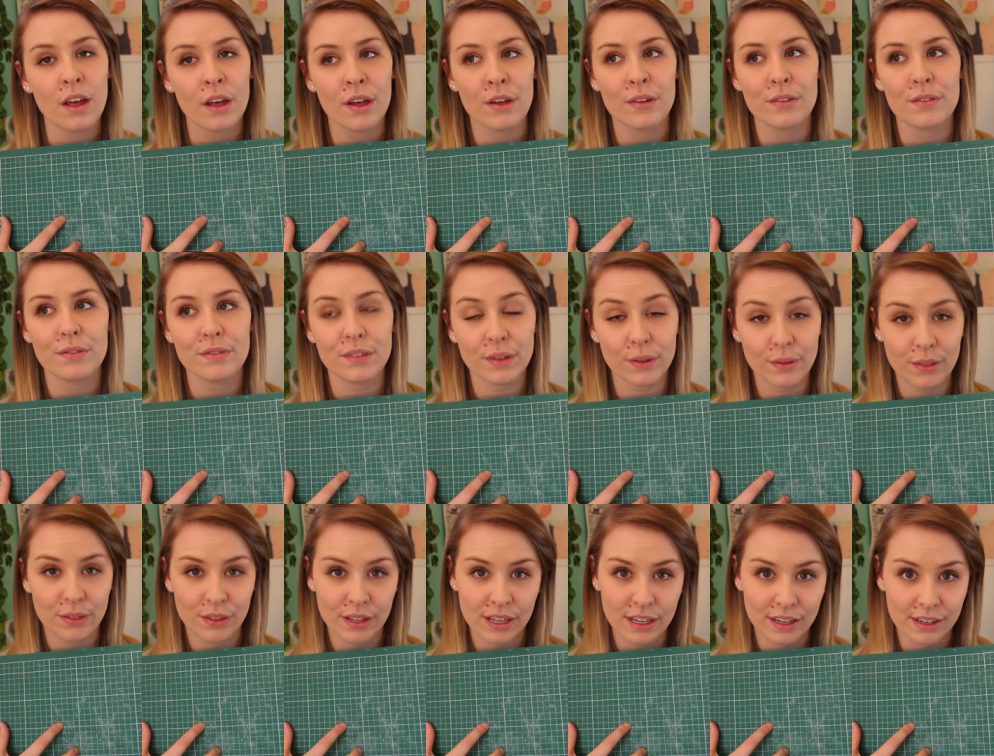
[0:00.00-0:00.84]

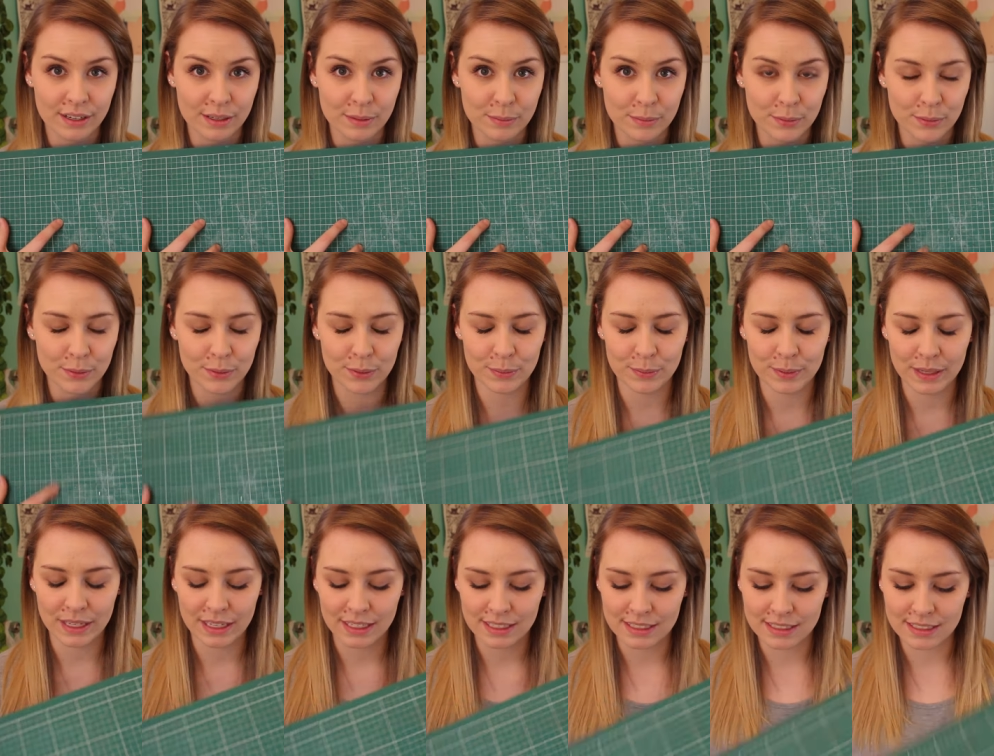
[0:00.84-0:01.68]
filthy cutting board
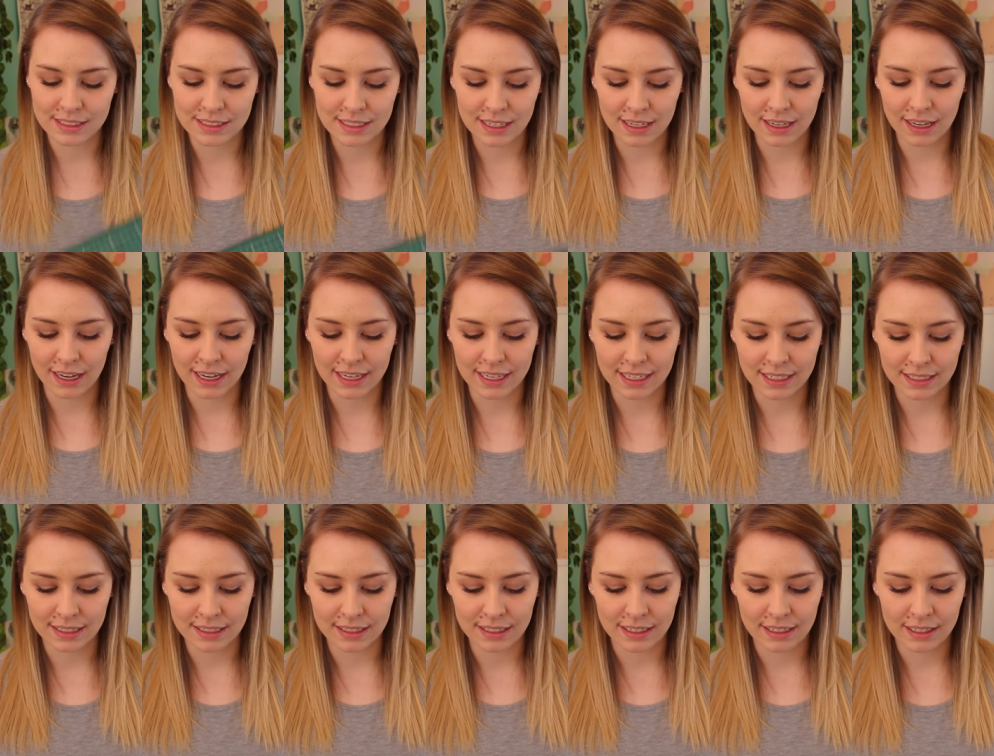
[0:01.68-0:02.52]
because I
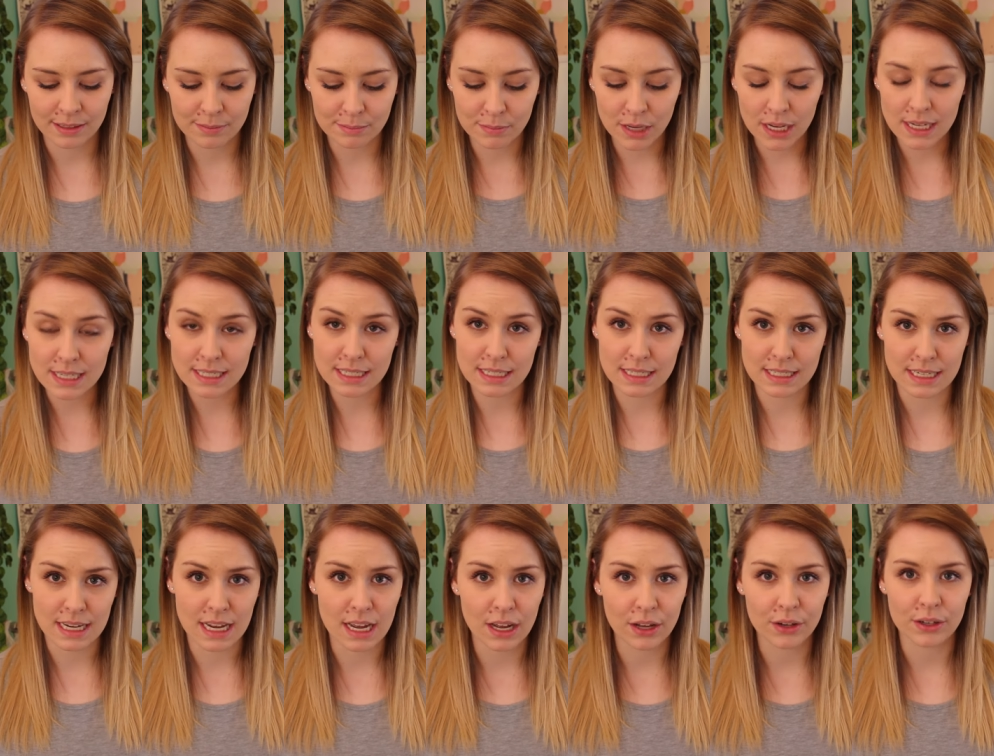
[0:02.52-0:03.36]
can mask it
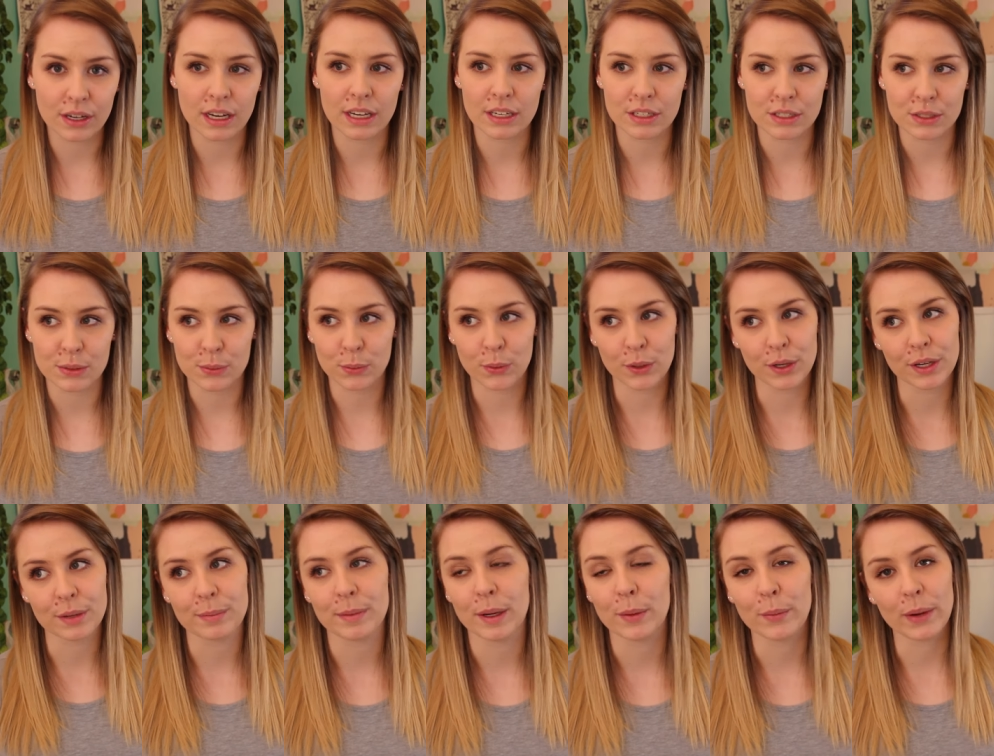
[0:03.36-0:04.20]
down and just
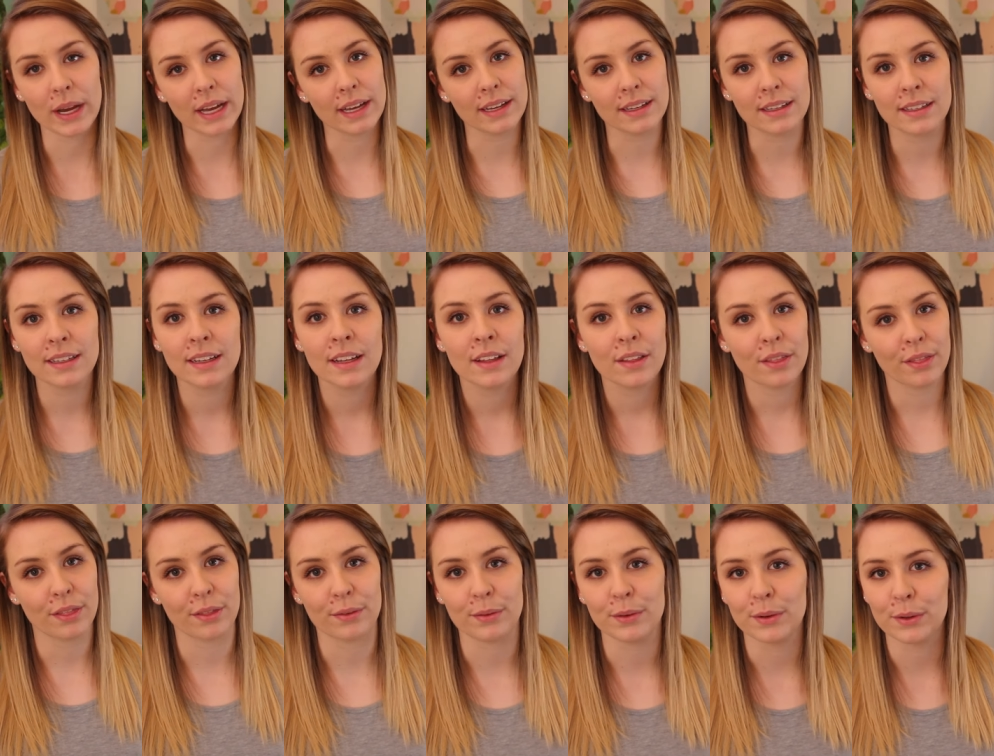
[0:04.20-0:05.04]
work my way
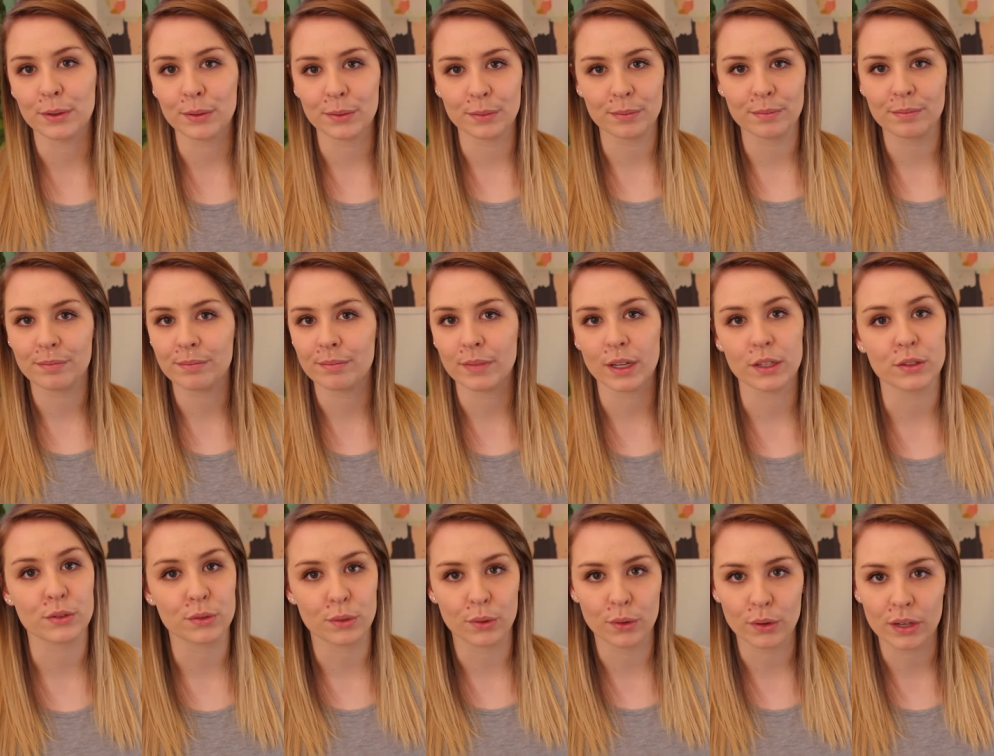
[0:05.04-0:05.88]
through the
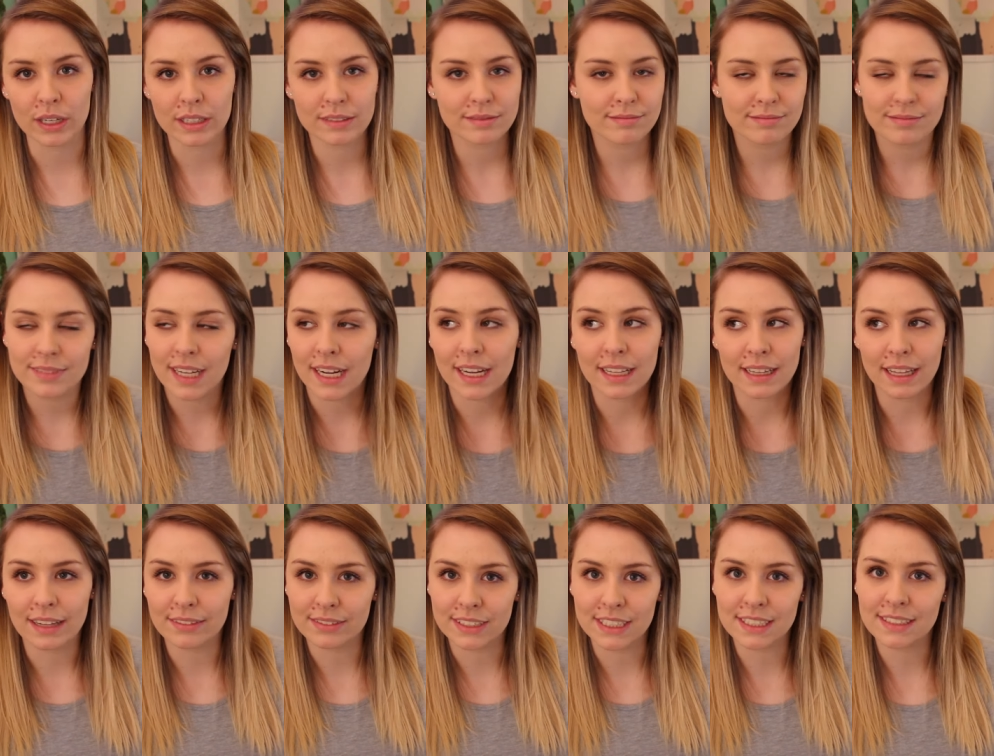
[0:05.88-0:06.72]
drawing. I
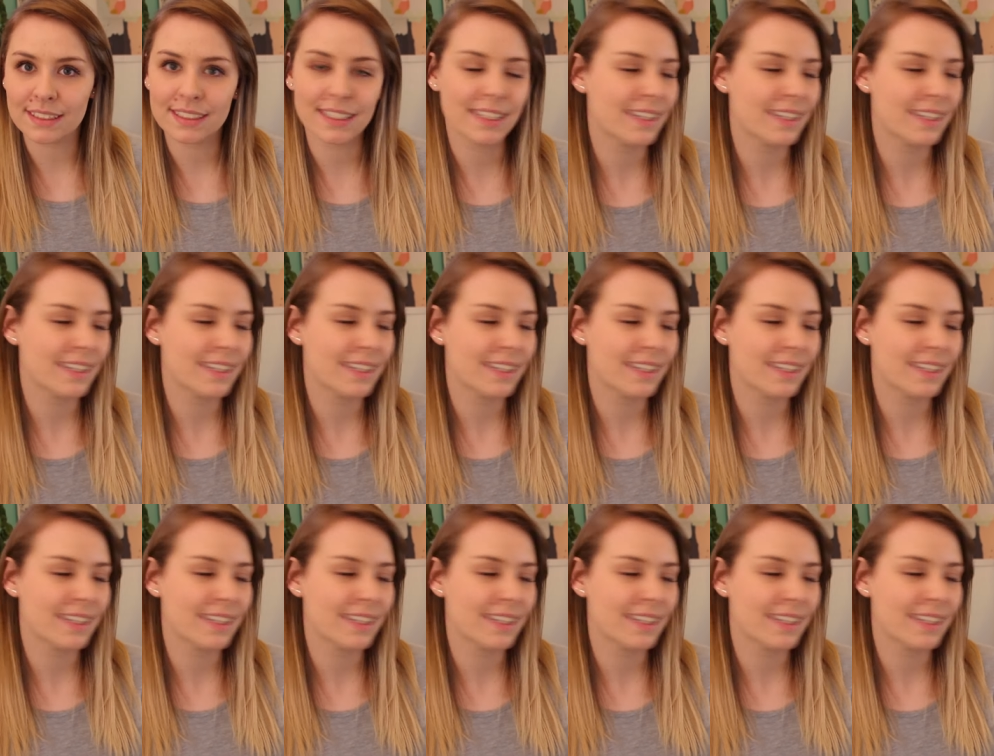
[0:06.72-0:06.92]
love it.